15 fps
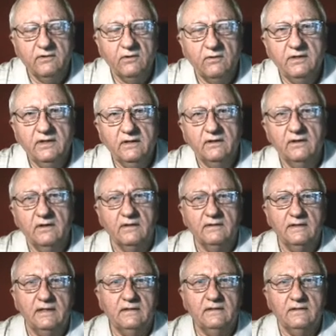on the
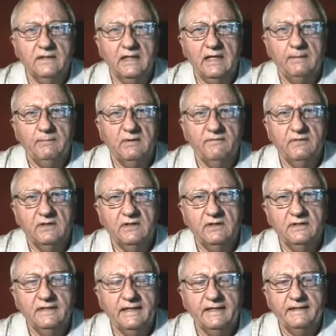earth at the time the
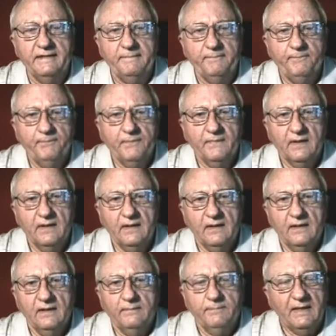flood came.
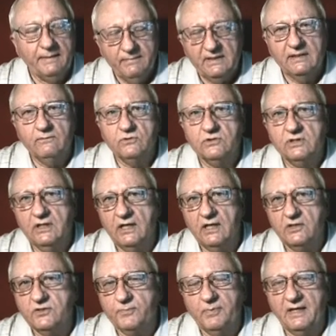Maybe it was
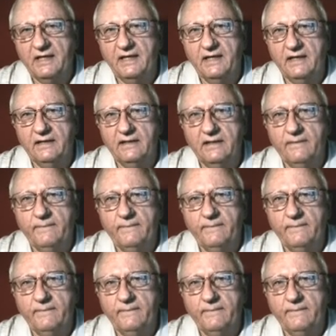God's plan